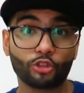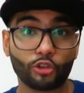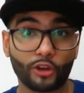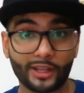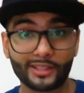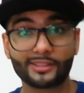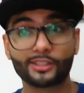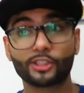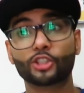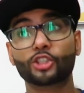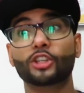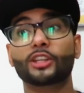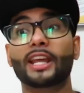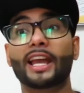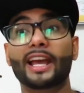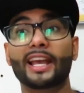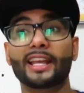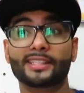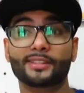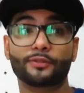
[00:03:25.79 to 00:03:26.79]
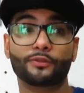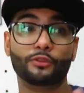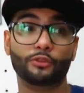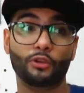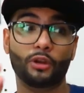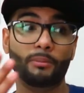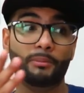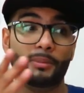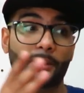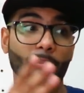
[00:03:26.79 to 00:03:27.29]
transition as
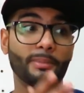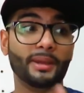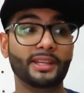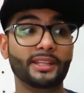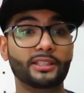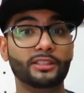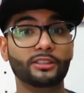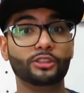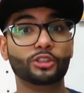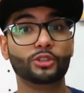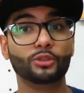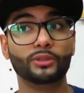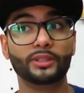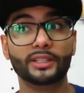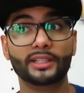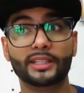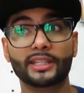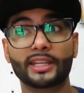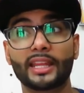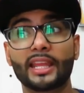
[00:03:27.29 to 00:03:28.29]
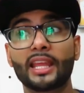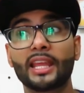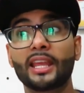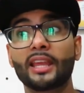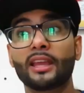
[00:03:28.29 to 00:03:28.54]
from a medical student